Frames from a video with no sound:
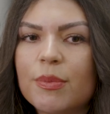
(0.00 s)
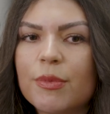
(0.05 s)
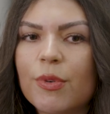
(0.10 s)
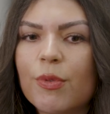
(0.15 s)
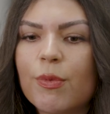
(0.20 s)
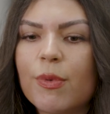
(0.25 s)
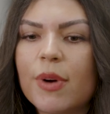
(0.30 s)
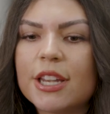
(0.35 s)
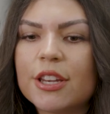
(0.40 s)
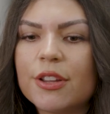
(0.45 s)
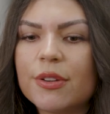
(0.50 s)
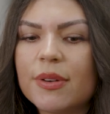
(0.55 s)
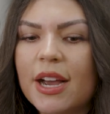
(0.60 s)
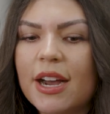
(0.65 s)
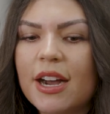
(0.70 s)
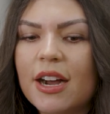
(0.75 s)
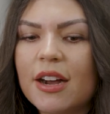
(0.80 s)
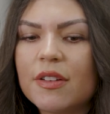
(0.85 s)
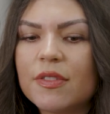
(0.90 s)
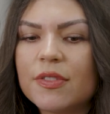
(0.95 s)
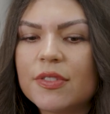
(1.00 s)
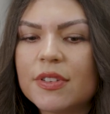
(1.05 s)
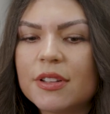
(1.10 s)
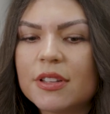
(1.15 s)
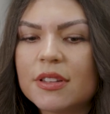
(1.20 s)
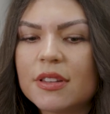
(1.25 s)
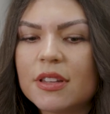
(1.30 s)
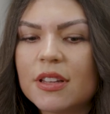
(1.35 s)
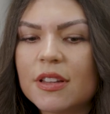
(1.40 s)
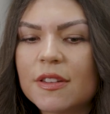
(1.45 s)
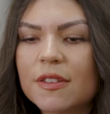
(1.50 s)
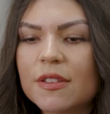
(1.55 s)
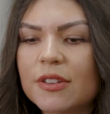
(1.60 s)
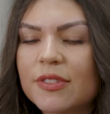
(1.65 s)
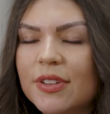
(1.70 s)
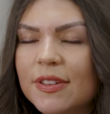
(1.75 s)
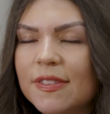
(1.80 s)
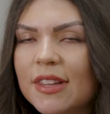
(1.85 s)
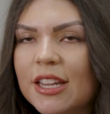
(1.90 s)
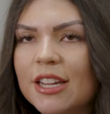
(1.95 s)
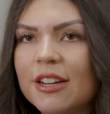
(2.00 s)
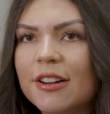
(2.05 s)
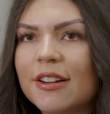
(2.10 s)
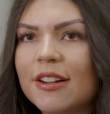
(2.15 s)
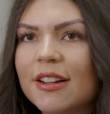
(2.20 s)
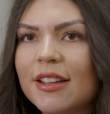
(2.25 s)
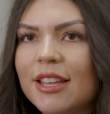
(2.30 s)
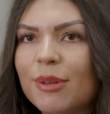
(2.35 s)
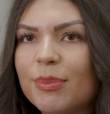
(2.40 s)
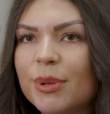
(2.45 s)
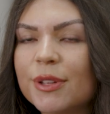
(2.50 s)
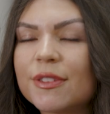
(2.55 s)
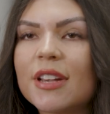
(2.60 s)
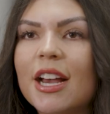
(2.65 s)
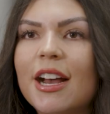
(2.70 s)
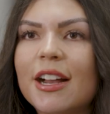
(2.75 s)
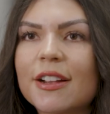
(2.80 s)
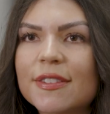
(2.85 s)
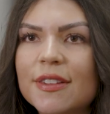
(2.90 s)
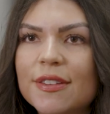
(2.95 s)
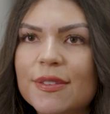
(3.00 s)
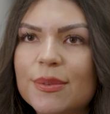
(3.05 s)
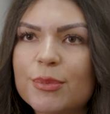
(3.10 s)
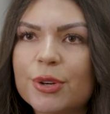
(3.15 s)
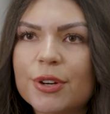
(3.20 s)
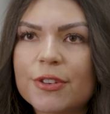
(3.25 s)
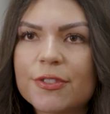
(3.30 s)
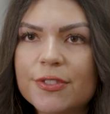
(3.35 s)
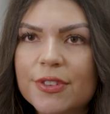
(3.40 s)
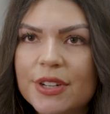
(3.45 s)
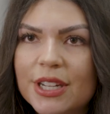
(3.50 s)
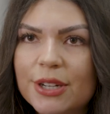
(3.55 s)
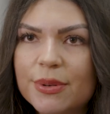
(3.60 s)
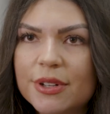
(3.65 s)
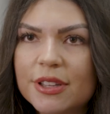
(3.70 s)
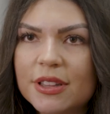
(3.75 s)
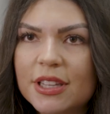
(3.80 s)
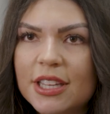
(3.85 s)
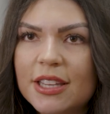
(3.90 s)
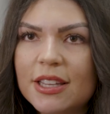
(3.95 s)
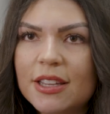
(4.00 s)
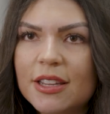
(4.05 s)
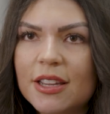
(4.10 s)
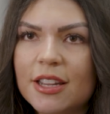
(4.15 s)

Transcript: when you have a service that you're able to access more frequently,